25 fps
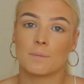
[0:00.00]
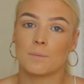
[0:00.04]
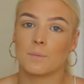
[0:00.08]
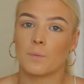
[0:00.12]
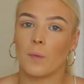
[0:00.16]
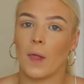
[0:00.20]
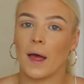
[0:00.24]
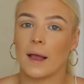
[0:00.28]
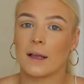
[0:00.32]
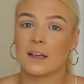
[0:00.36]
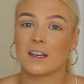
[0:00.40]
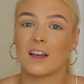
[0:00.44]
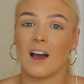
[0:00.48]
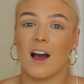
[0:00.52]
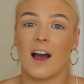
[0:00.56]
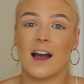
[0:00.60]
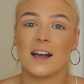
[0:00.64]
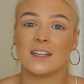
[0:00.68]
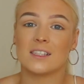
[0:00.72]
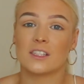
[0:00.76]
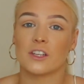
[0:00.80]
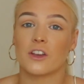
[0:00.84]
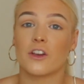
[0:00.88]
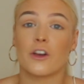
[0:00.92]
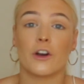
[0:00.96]
like
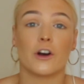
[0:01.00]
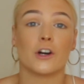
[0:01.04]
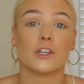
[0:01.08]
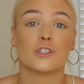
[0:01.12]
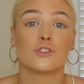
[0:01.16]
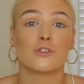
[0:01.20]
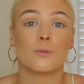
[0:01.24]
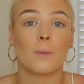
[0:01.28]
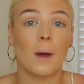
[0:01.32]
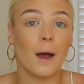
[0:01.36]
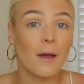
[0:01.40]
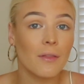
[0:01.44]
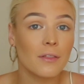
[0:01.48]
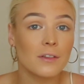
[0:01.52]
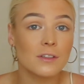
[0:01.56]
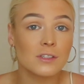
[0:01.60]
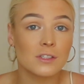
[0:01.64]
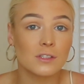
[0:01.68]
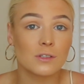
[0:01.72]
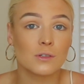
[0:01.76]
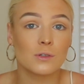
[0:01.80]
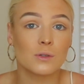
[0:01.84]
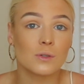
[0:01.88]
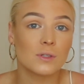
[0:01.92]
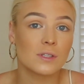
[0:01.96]
guys and girls from other
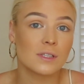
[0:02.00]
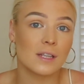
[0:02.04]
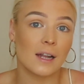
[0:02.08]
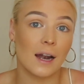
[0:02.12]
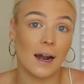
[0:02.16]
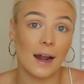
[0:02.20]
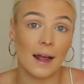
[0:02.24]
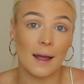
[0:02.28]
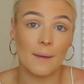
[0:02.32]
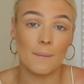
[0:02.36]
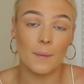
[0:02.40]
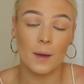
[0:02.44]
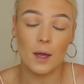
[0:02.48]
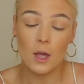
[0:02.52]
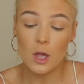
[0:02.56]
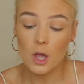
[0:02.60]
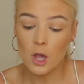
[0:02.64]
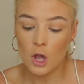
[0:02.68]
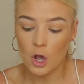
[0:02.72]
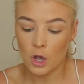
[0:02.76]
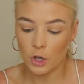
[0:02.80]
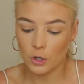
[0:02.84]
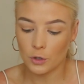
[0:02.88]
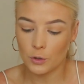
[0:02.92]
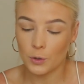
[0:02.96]
schools that I'm
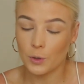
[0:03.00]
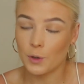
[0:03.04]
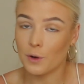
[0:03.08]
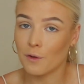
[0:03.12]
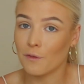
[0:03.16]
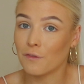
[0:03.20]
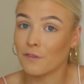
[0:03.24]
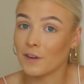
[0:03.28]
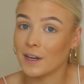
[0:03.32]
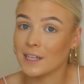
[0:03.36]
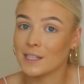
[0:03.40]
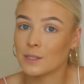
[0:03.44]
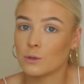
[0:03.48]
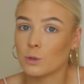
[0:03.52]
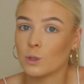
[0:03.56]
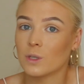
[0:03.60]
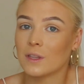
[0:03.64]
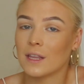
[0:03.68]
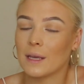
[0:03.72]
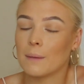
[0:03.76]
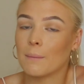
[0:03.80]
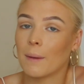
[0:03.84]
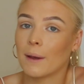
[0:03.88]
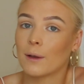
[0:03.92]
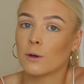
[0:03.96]
good friends with
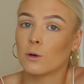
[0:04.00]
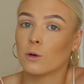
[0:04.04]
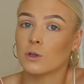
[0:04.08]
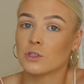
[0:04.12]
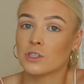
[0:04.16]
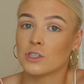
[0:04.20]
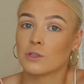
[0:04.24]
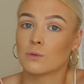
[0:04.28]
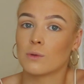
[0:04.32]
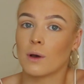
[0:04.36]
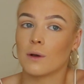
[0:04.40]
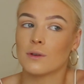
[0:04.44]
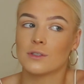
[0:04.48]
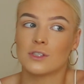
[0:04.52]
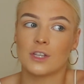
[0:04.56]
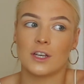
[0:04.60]
in my course as well.